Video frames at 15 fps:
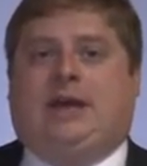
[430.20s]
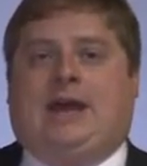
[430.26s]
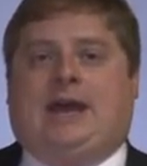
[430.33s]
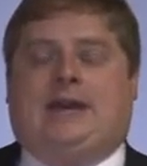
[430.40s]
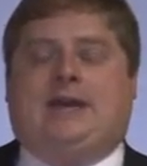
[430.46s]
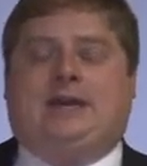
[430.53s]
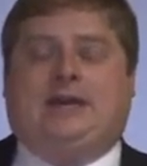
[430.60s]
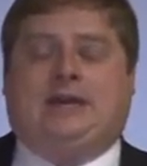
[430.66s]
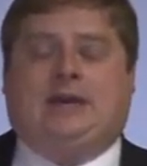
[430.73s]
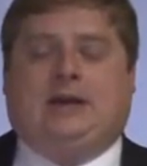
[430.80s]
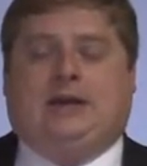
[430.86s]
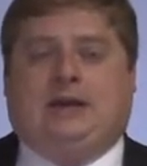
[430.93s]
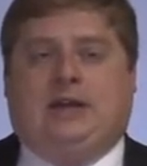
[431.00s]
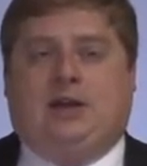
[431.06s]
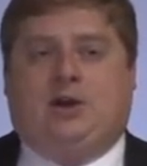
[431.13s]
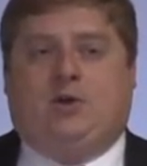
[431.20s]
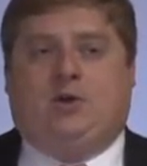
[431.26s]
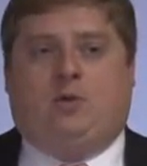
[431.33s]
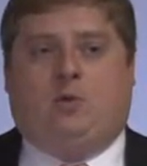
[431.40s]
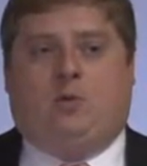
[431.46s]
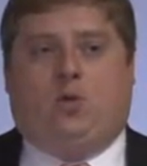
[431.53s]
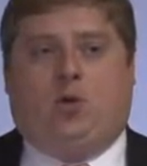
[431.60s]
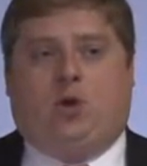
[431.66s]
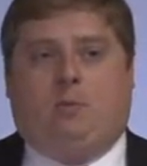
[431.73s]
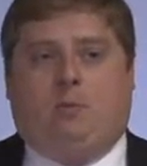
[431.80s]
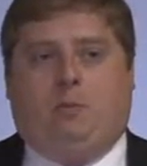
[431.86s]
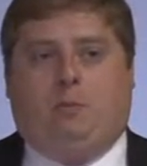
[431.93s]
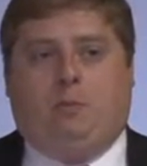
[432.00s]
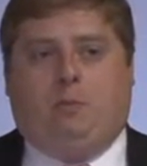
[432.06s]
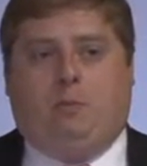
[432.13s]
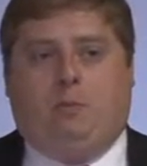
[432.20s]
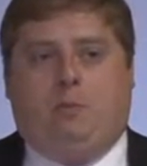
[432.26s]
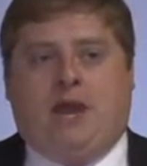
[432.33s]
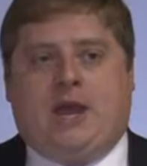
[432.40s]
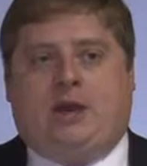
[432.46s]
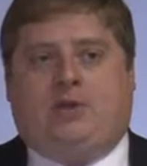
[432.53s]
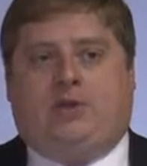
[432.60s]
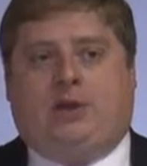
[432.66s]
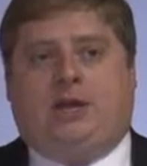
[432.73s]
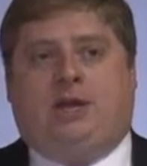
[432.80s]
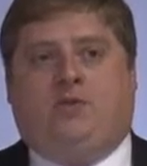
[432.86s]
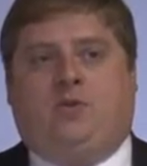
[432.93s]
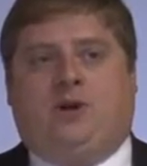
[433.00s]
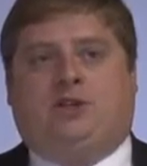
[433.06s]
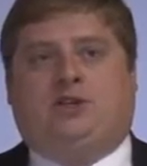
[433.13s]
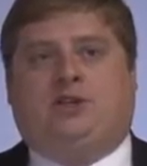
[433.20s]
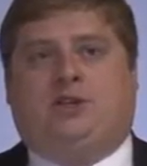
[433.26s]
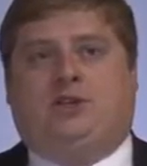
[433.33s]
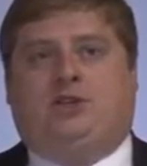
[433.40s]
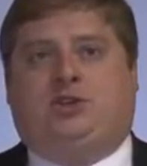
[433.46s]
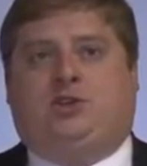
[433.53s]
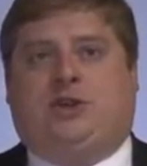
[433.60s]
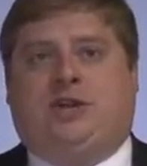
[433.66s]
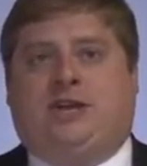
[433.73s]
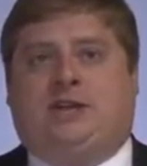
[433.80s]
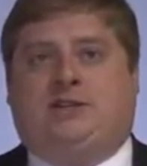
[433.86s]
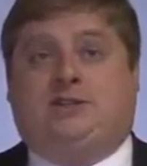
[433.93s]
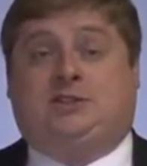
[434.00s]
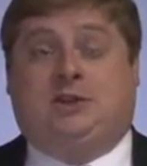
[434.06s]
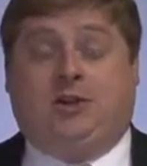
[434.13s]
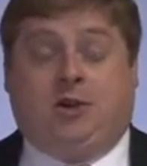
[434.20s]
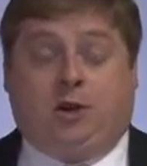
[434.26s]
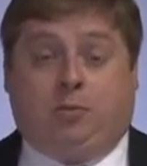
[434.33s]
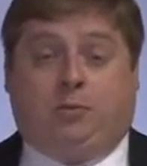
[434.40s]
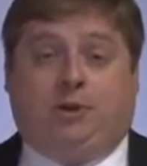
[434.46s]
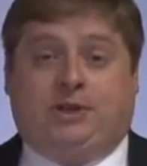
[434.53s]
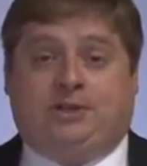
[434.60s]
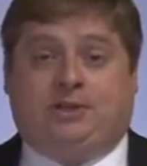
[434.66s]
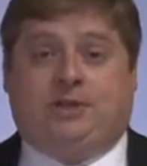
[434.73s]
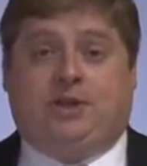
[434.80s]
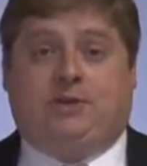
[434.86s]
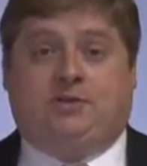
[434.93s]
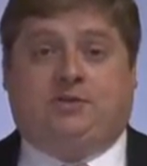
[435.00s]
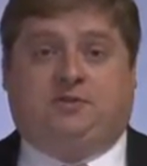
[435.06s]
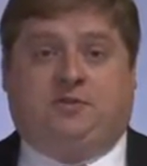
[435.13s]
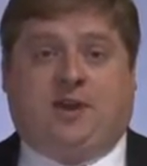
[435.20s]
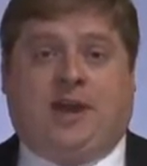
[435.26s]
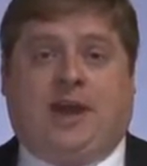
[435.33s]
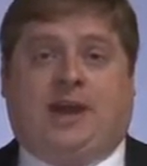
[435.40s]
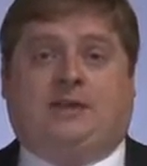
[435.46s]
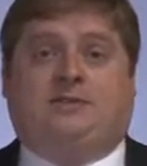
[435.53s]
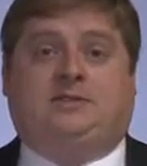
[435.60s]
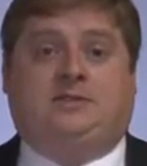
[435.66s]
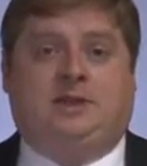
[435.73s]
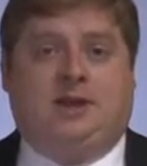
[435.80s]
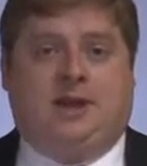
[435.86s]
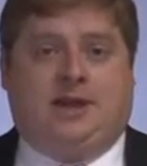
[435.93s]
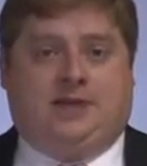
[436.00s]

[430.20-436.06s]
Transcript: and the manner in which the jury interprets those facts